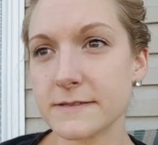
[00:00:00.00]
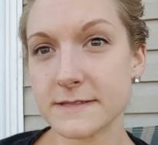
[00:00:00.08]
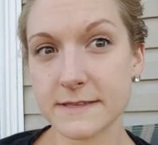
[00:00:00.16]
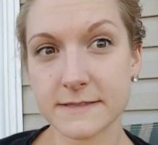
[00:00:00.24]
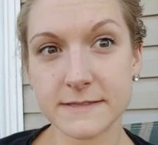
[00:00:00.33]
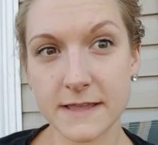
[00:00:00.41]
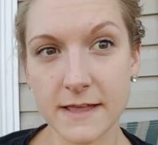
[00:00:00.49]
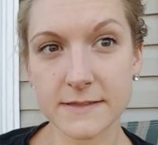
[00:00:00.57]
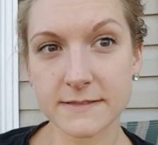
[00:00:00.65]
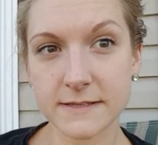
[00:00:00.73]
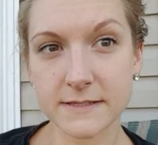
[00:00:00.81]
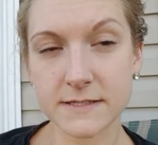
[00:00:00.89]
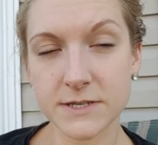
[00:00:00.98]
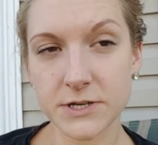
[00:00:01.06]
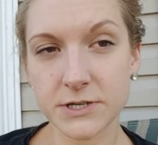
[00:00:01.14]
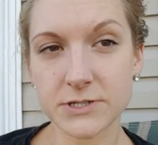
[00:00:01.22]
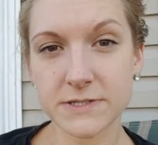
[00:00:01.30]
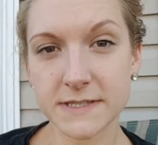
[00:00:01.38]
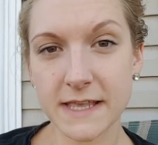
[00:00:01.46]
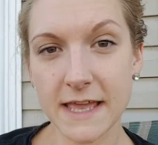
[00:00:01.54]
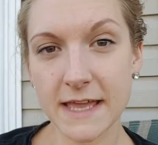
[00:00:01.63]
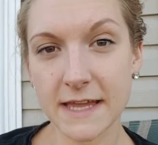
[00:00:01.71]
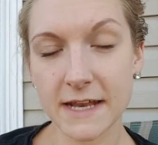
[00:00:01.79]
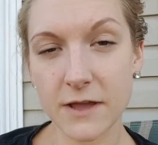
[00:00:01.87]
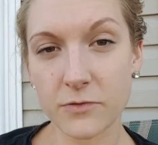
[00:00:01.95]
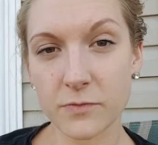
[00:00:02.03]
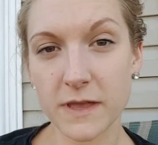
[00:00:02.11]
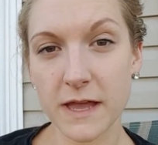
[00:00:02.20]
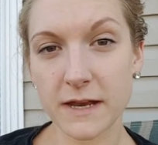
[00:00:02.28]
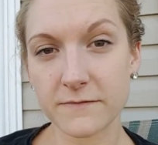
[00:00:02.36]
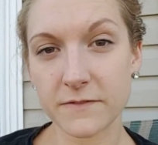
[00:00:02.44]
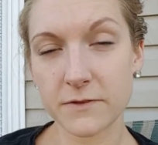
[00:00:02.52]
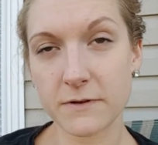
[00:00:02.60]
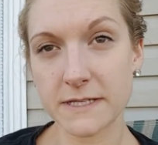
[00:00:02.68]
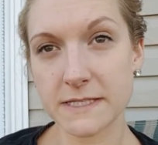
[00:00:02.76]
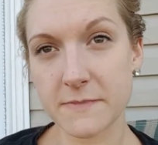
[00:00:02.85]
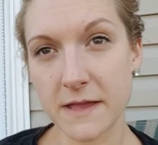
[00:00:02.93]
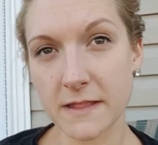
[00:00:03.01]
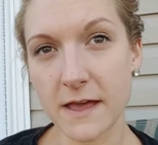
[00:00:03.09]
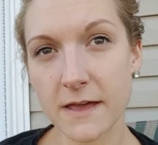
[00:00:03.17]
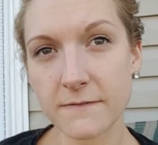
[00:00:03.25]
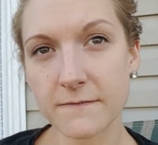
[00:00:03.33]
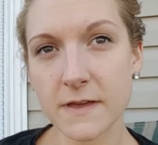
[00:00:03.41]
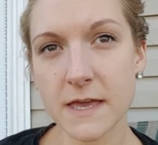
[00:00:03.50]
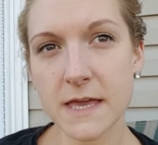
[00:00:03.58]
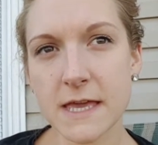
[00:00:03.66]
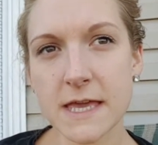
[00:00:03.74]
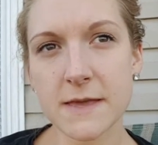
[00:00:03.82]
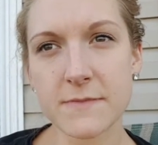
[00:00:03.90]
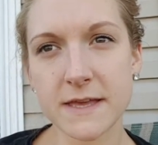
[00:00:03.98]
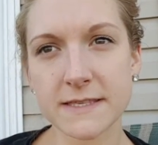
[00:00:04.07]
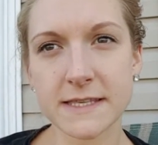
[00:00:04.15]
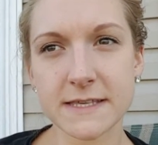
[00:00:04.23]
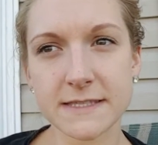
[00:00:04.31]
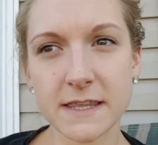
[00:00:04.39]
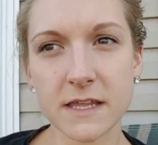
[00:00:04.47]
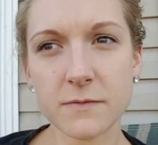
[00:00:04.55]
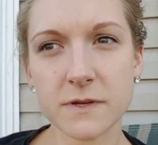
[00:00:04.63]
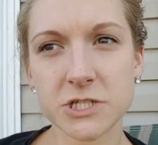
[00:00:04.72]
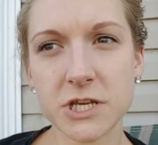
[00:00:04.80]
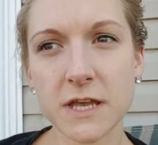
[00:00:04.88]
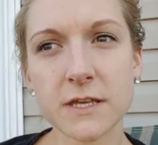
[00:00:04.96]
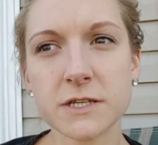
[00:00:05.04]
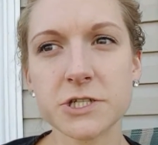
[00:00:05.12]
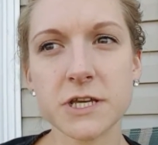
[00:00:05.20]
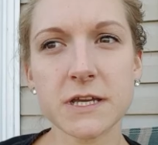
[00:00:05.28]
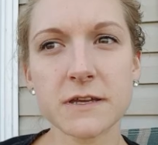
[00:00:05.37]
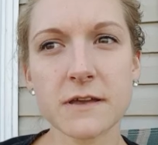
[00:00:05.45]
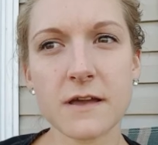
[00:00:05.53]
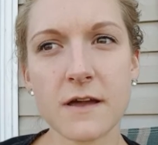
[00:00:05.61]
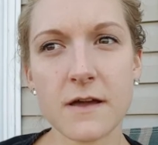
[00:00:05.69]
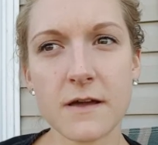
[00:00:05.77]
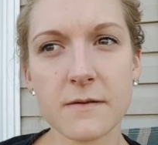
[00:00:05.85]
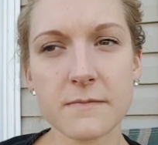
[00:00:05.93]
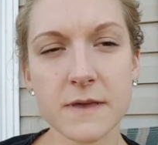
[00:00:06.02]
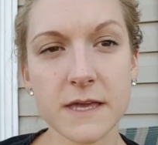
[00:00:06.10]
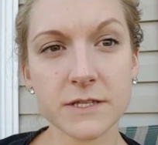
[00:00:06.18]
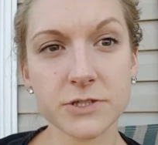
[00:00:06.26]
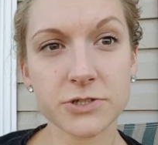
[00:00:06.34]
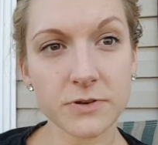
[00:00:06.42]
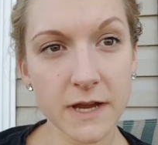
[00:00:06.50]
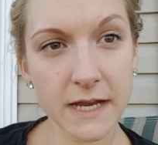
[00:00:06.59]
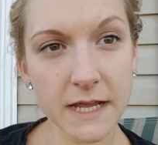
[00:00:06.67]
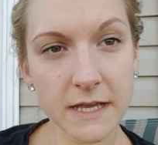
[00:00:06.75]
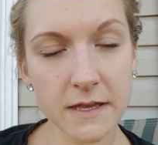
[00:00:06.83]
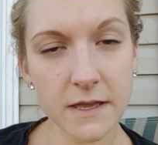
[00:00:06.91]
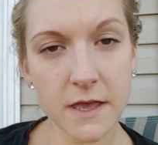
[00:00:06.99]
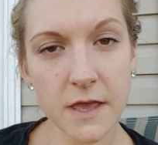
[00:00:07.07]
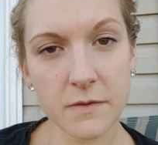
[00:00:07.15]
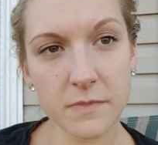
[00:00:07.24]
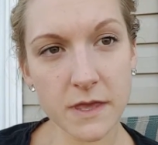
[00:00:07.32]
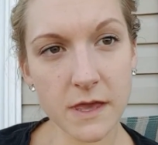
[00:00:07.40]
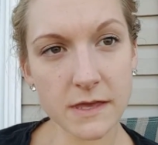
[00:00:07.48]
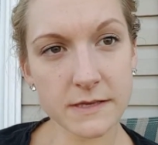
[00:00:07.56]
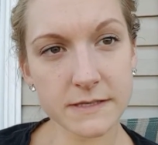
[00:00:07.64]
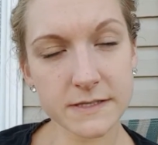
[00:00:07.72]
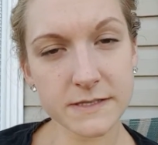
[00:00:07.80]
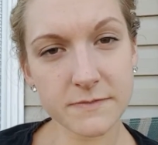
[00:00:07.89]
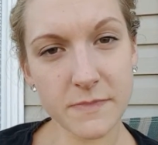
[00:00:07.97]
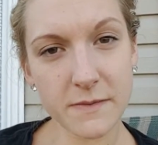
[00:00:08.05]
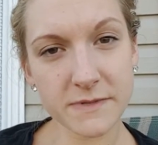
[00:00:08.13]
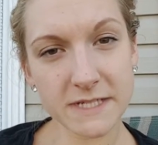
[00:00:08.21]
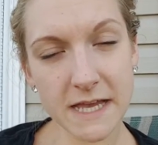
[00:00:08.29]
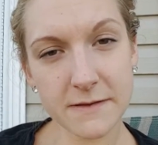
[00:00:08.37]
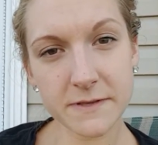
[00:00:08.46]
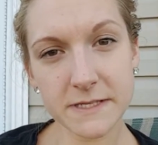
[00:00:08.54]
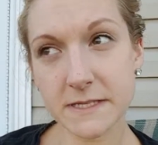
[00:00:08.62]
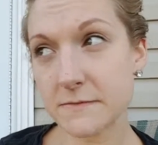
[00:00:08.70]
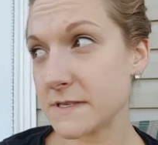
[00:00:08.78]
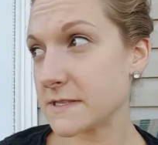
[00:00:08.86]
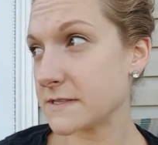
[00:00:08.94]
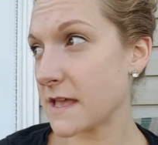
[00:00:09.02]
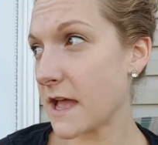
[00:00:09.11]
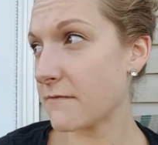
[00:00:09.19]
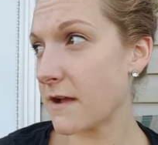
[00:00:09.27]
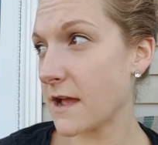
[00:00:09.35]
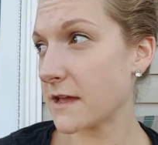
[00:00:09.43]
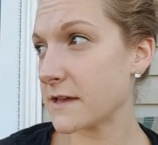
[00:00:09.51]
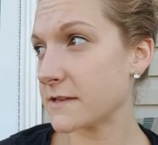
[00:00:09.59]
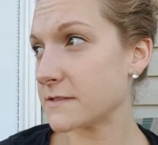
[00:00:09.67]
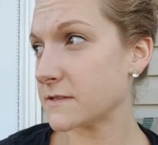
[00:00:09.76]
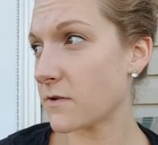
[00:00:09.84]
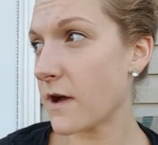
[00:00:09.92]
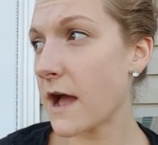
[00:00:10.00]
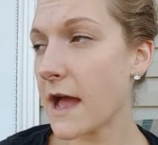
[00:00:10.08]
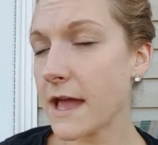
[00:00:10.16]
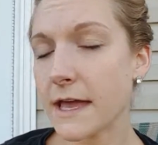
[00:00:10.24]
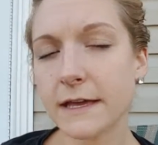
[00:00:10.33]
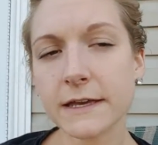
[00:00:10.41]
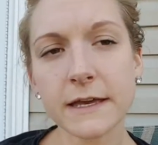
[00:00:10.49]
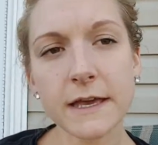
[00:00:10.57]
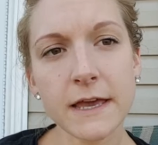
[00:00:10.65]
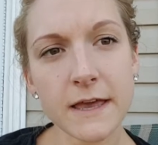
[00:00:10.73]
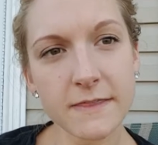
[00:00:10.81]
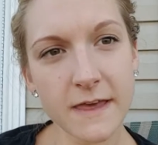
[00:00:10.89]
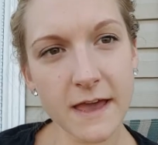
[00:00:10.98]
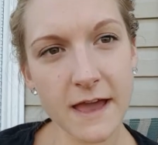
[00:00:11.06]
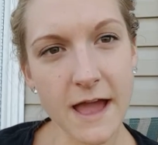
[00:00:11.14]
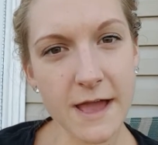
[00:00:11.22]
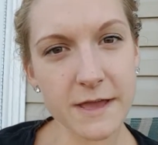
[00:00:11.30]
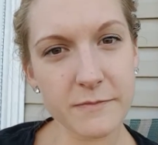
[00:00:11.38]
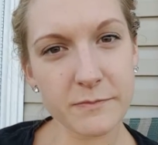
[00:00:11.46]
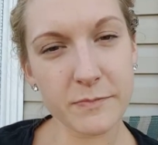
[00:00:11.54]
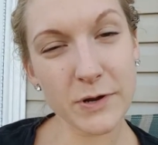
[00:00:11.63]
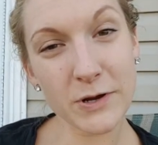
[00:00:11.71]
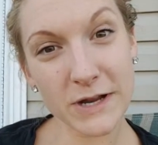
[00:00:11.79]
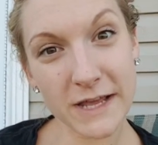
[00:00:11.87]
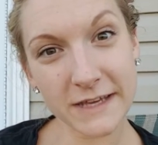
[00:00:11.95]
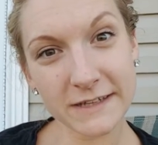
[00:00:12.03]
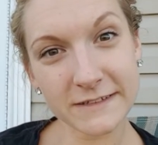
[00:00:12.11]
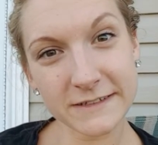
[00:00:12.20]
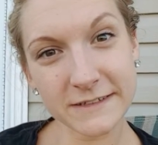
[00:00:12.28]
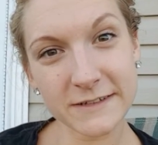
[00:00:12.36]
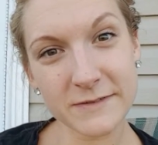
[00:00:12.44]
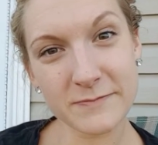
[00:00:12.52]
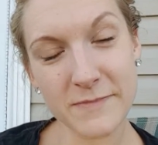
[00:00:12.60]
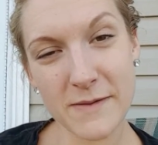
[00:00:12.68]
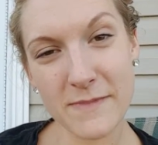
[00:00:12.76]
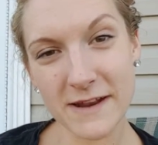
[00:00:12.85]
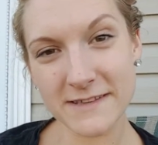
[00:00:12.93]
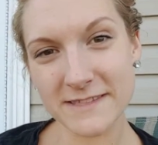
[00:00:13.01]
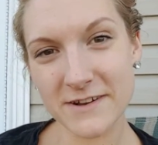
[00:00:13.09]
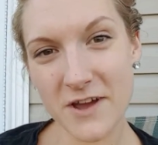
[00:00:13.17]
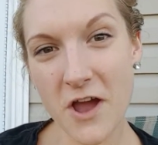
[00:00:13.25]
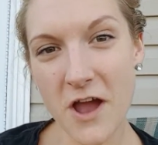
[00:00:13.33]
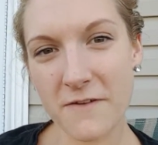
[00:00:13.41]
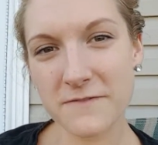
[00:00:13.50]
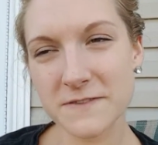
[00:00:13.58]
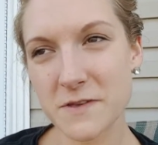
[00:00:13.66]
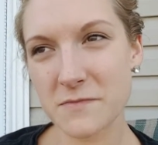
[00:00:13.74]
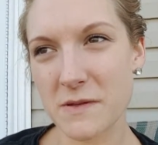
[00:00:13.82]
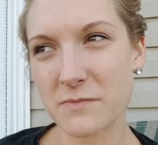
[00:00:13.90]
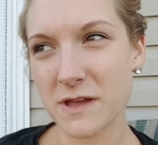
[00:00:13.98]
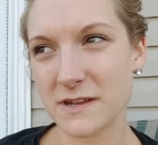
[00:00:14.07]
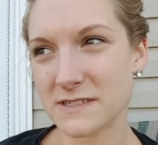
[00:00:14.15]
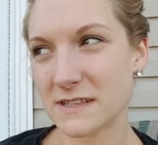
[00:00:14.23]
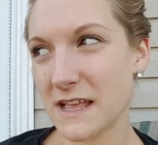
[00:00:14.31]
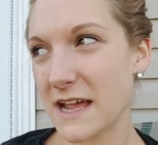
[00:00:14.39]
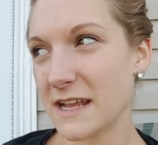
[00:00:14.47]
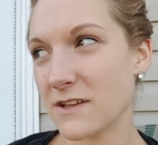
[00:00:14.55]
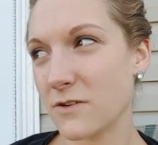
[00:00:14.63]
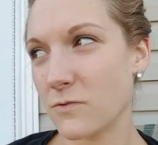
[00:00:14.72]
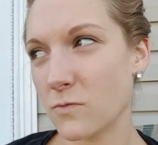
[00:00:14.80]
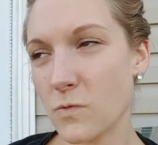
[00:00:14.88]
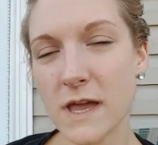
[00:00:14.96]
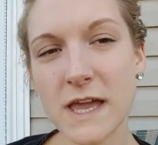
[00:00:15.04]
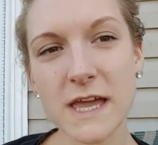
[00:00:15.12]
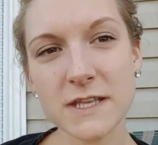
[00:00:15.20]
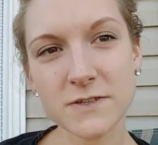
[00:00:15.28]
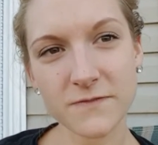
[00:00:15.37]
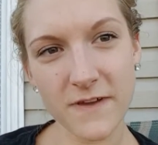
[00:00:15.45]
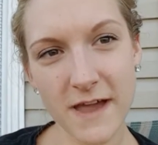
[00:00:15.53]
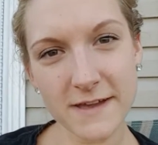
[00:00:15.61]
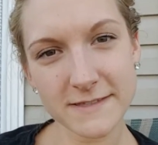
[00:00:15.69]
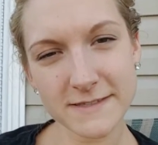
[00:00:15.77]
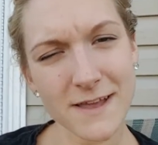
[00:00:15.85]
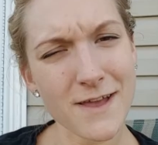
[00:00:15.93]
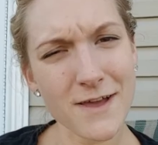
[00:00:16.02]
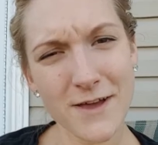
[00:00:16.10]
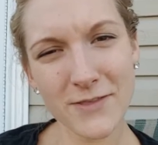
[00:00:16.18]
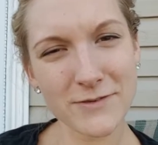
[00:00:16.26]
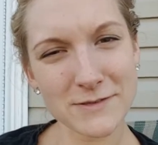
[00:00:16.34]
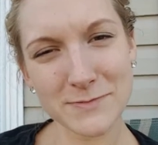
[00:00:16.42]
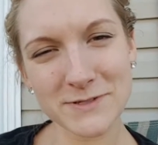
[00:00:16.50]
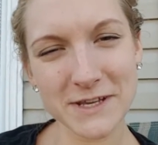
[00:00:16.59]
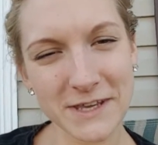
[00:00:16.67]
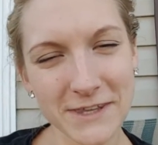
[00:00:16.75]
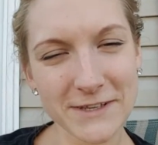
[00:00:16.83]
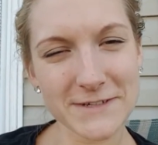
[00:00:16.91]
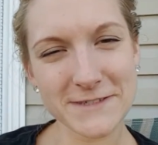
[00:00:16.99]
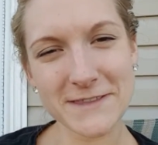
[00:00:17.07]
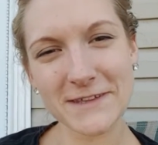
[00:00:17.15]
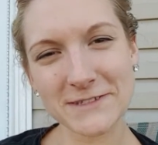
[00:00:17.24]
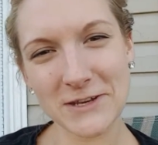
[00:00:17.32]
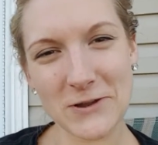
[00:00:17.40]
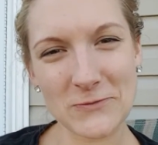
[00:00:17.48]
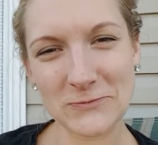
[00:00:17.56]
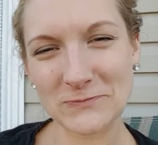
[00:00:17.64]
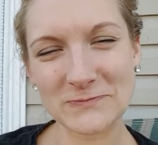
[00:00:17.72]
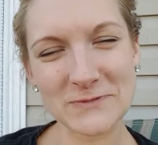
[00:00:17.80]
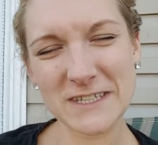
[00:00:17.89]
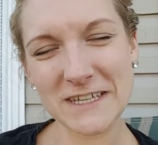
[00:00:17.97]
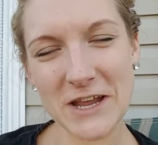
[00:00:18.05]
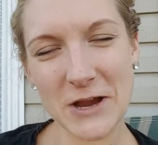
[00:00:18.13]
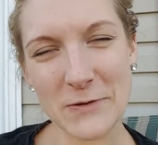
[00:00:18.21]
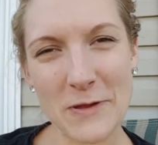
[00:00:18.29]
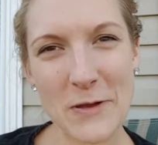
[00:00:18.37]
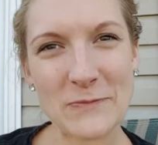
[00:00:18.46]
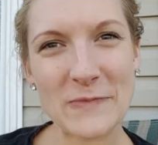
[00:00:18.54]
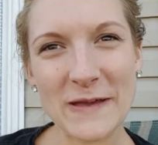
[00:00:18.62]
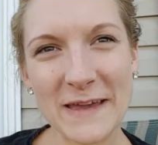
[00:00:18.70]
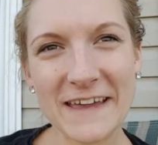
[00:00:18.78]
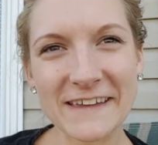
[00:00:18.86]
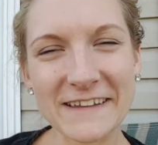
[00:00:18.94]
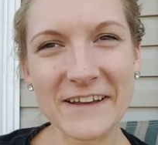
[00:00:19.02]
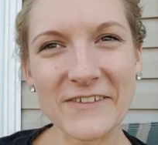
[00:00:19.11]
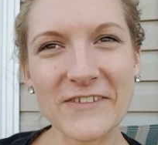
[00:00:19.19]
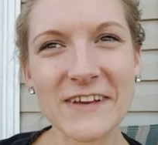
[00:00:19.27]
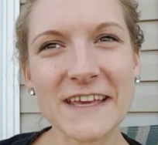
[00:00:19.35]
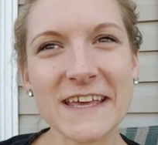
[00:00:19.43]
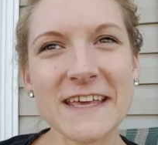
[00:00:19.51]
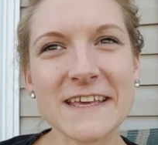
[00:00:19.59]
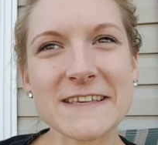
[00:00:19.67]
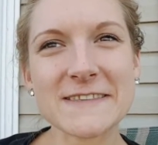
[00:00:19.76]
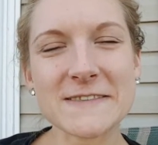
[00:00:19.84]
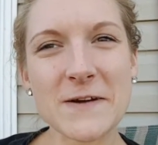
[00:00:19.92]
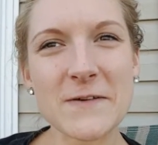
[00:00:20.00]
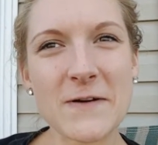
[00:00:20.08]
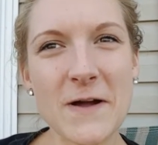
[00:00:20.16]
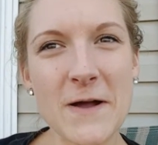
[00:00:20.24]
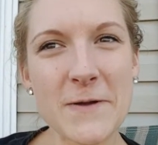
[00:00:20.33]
since then 6 years, and I will be on it for the rest of my life. It makes things a little bit challenging in training because my metabolism is skyrocket and so high that I am burning my medicine off, so my blood is clotting way too fast. All those particulars that you don't really care about, but hey, you know. So